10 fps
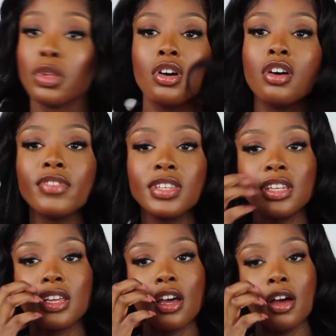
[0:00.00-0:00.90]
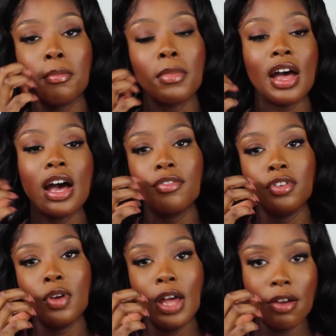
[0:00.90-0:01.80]
Obviously I have
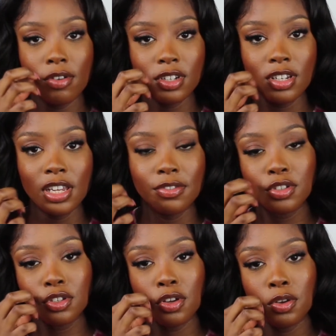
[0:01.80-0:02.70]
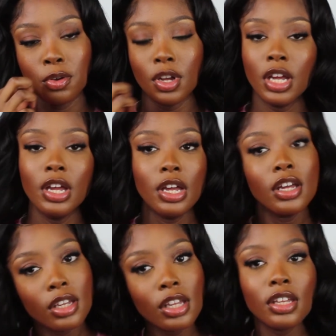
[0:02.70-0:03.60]
no hair underneath, so
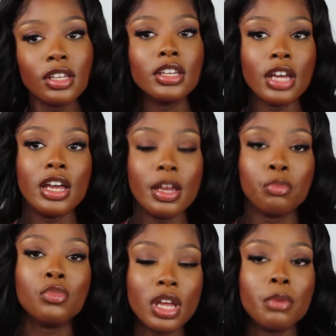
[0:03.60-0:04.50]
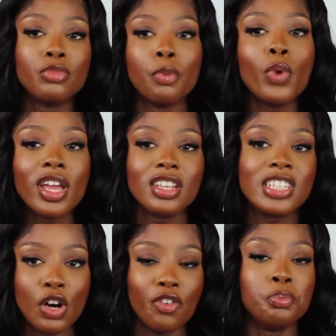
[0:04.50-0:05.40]
yeah, the wig itself